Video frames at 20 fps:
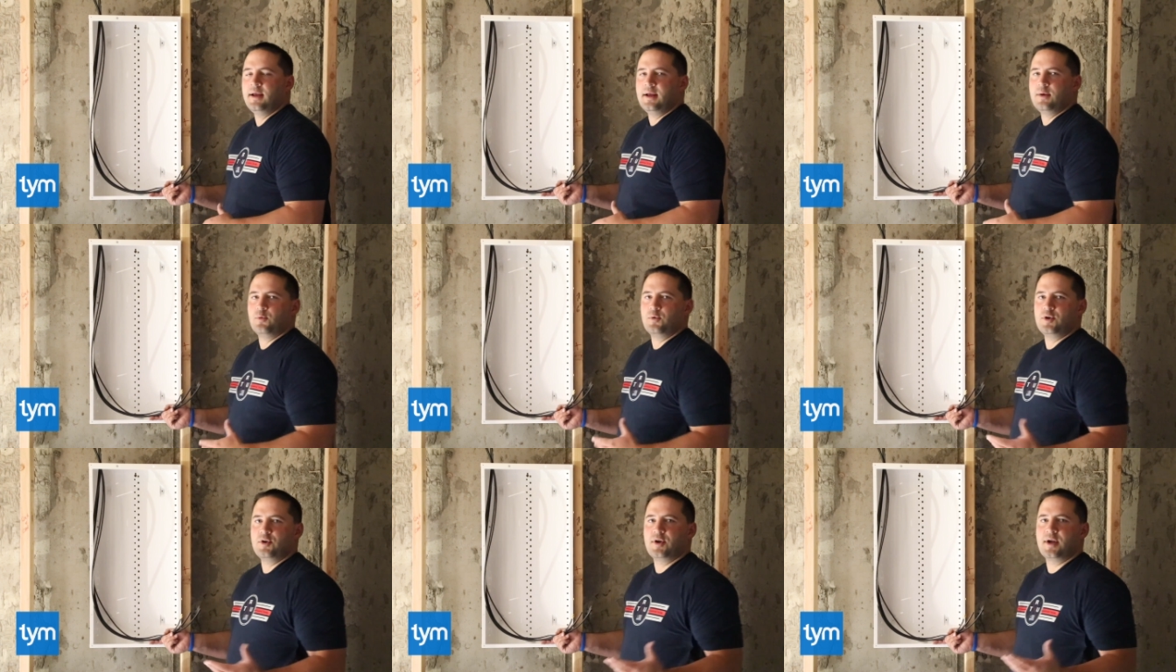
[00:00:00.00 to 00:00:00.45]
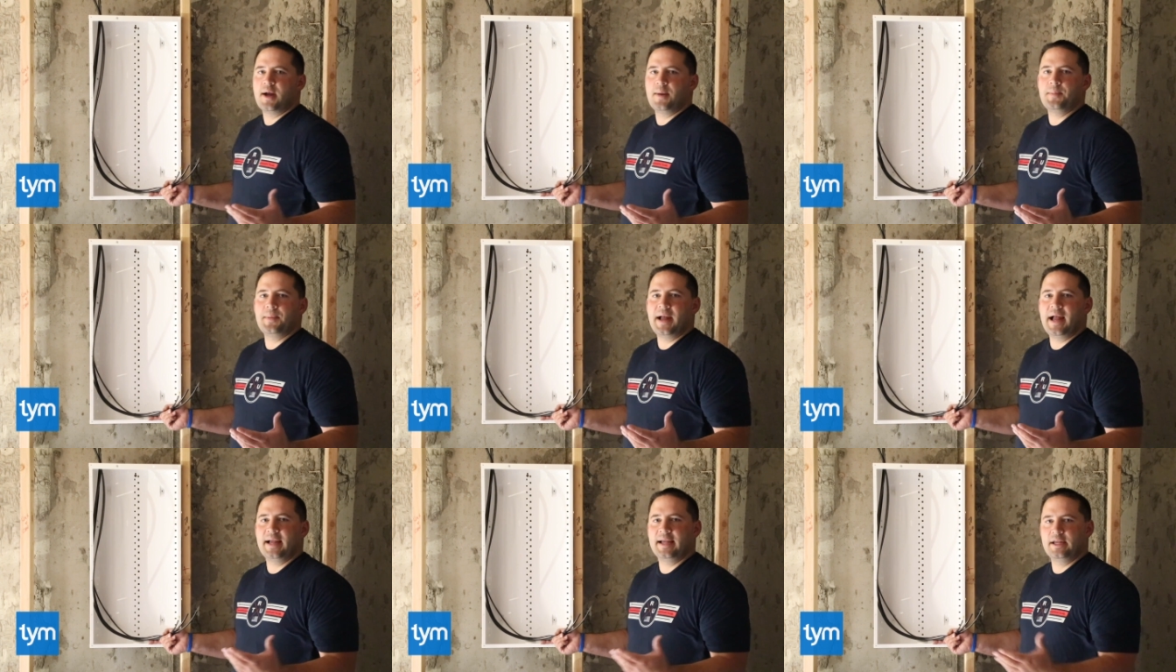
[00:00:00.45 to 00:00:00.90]
When you come
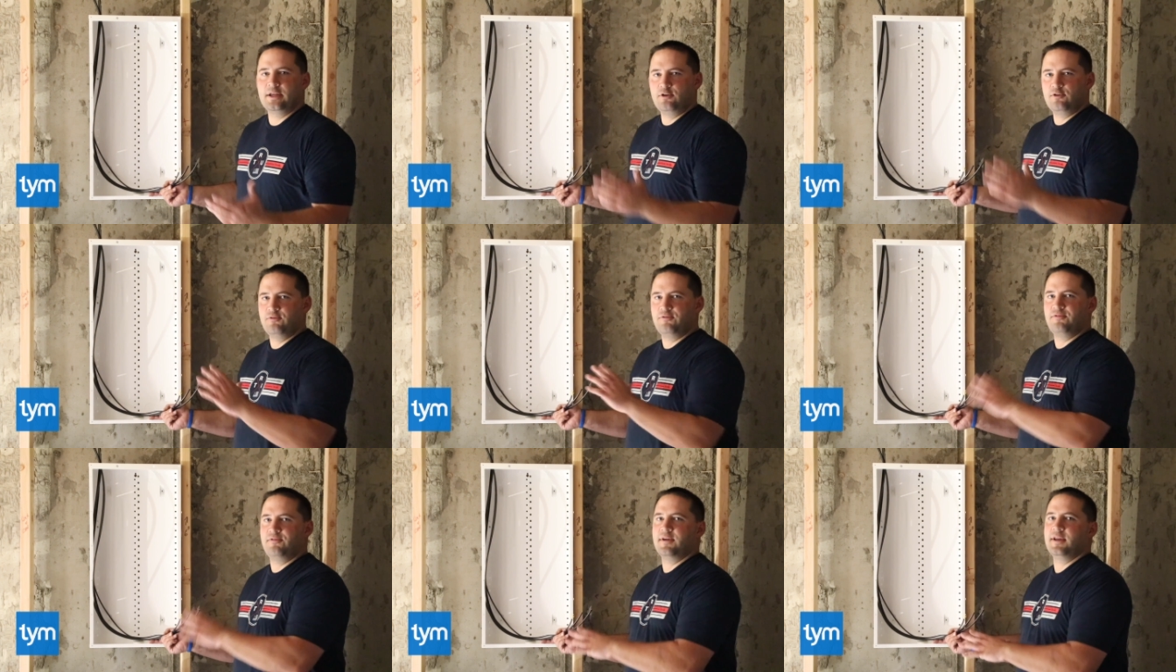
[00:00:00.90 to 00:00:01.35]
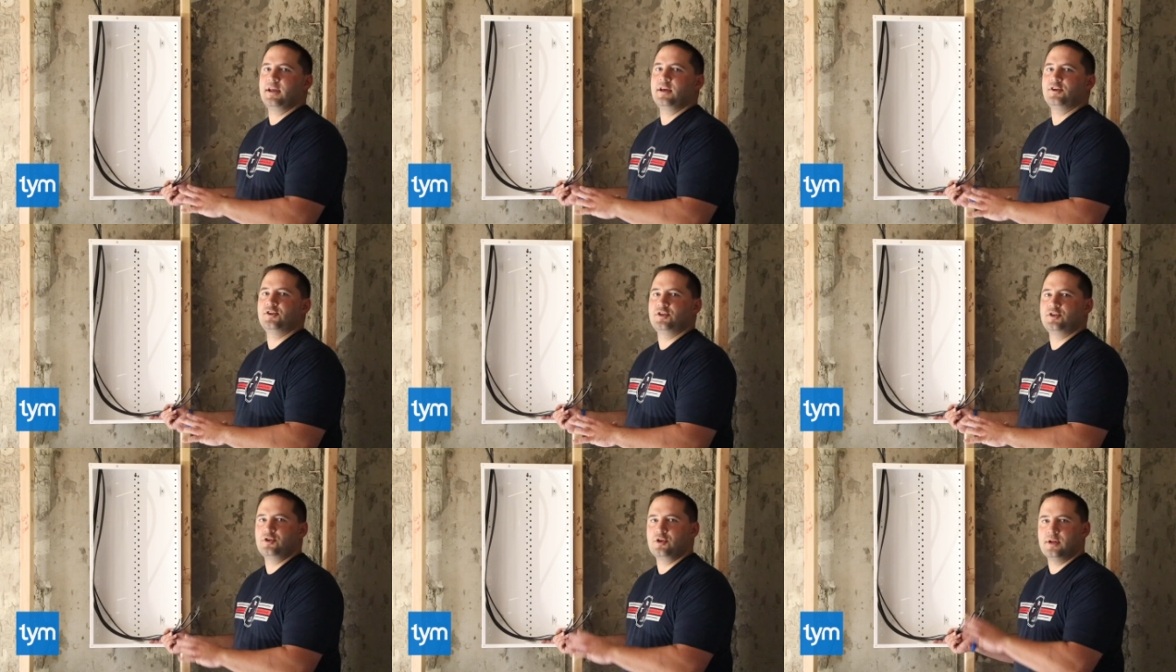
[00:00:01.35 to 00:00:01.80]
back and you
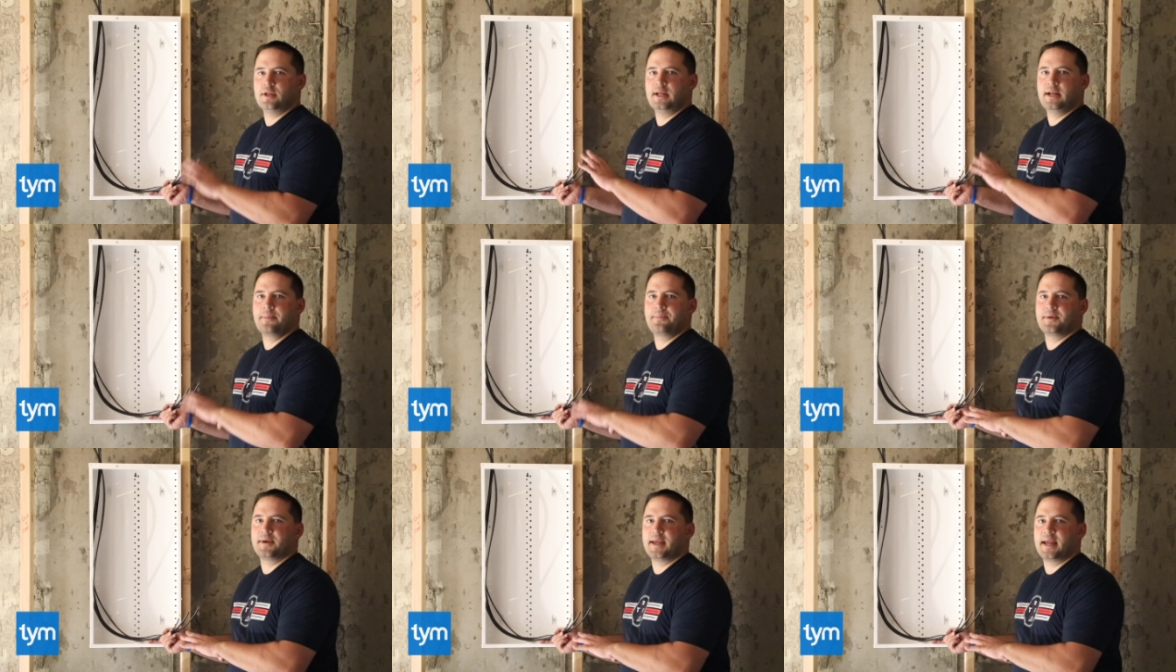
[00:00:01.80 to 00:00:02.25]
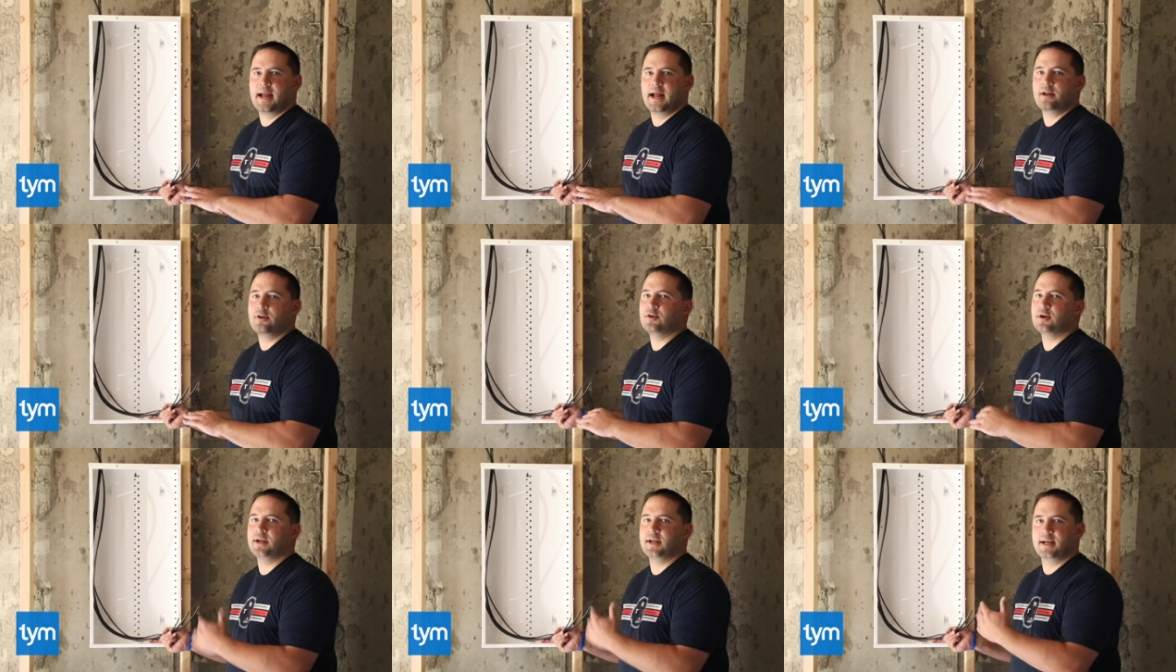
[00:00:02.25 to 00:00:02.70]
finish and you clean up the
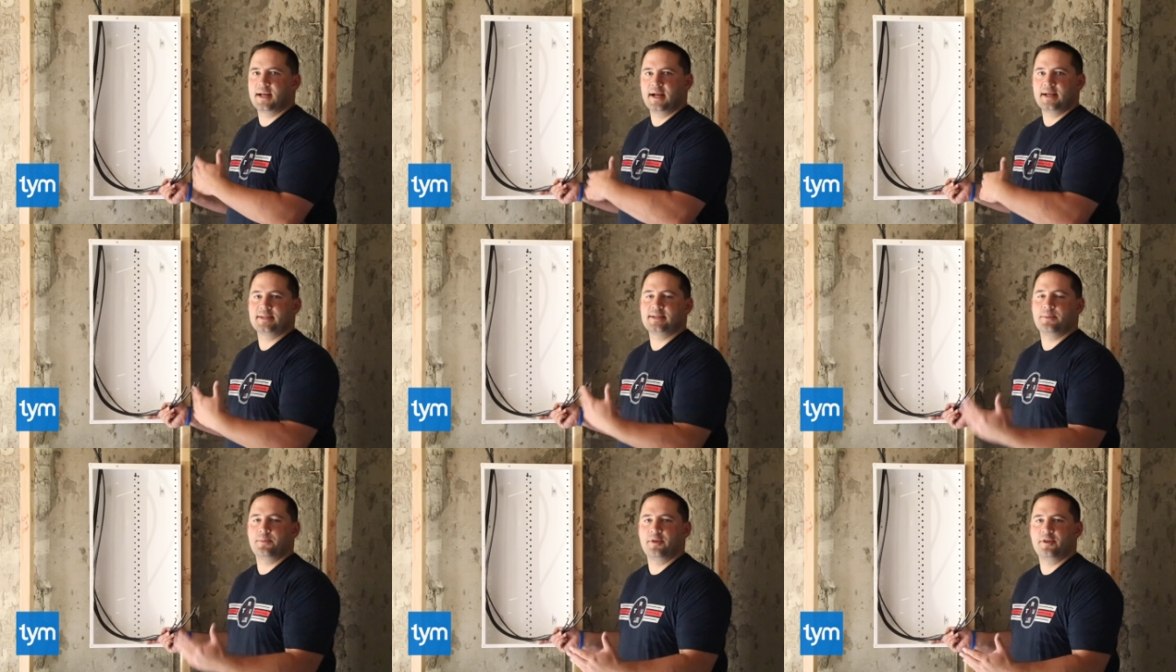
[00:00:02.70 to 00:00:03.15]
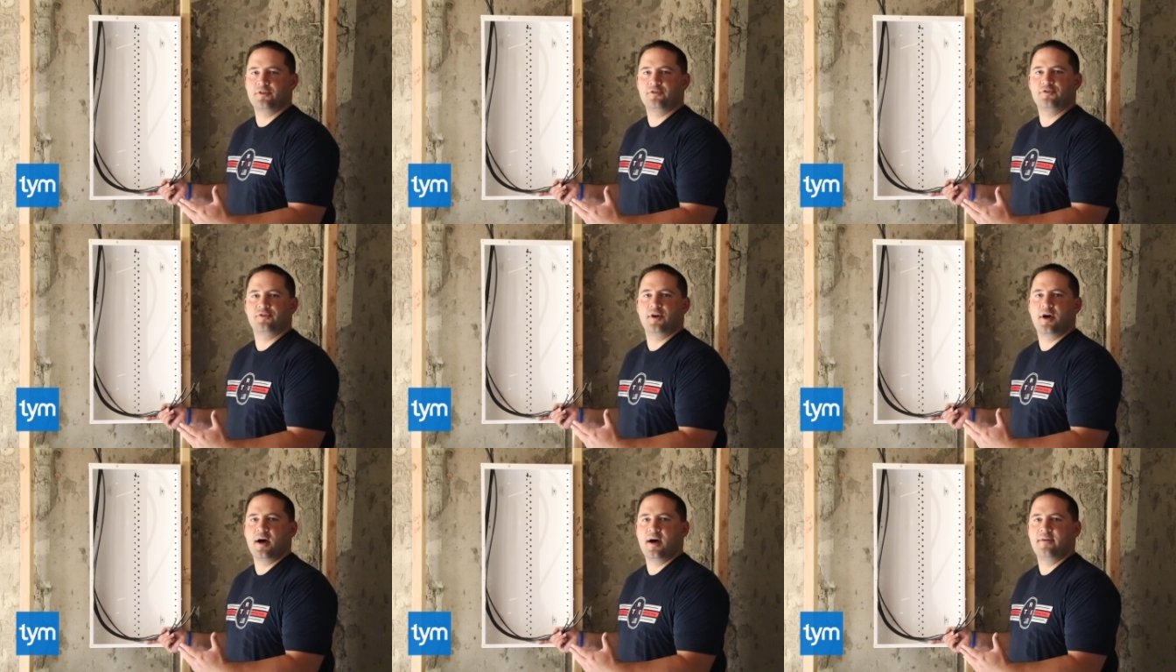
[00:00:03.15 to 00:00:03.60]
can, you're going to cut some of
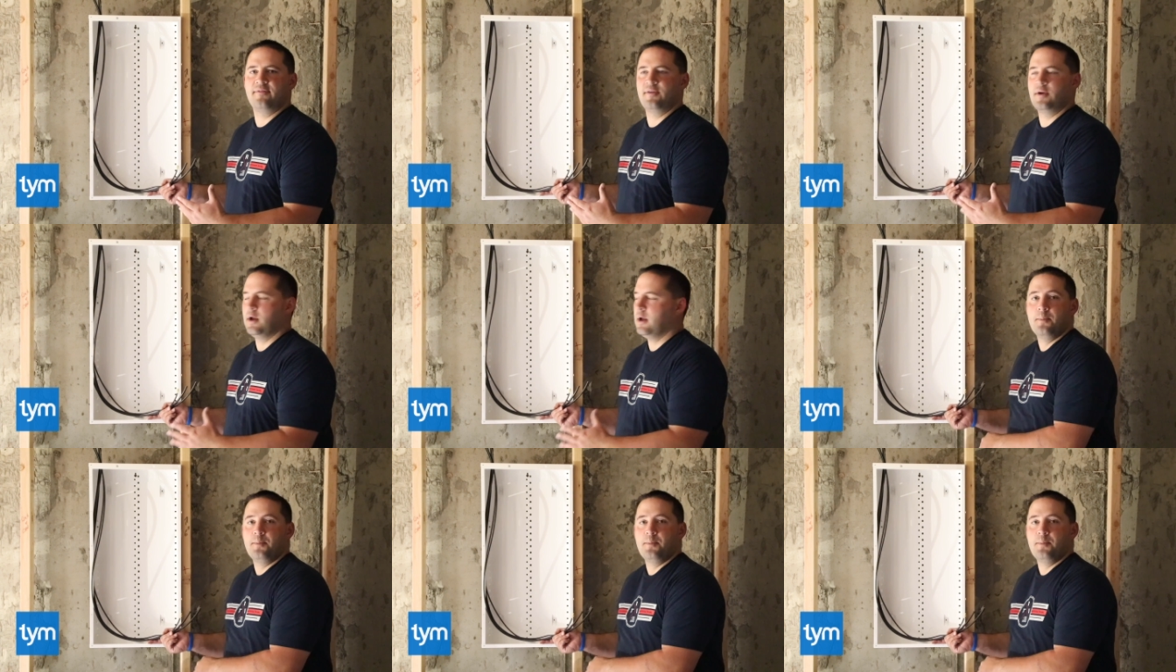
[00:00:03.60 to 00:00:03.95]
this off,